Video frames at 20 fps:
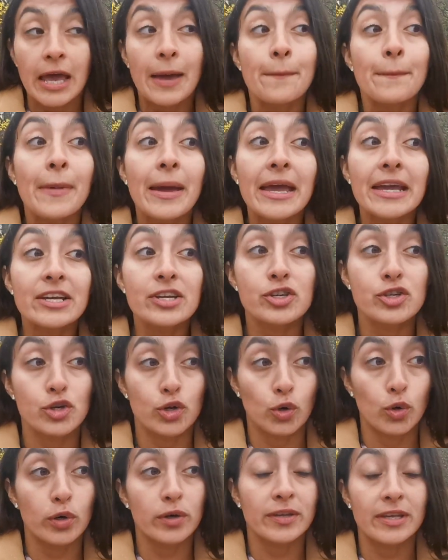make
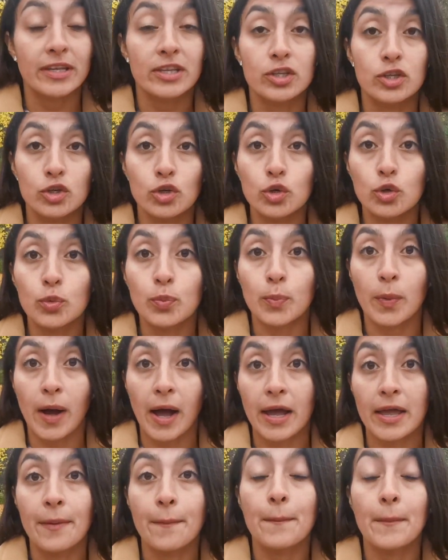sure that you
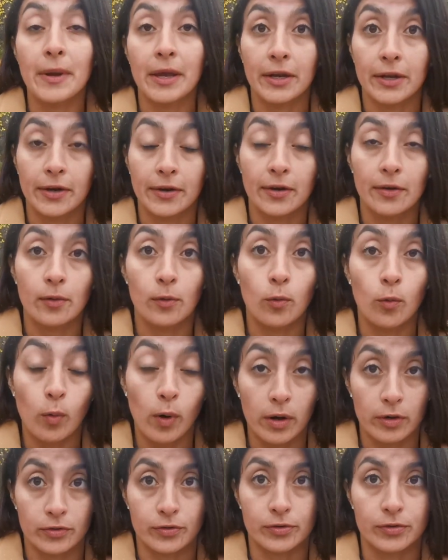buy mineral
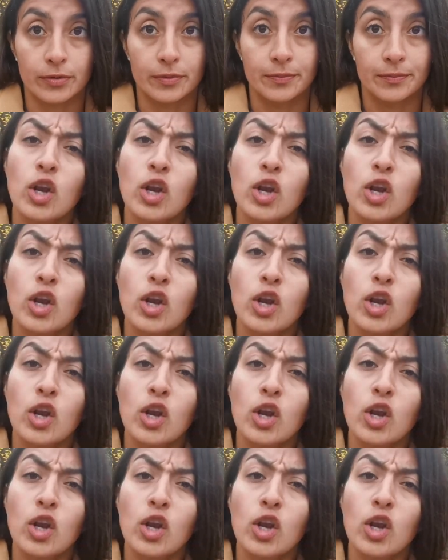water.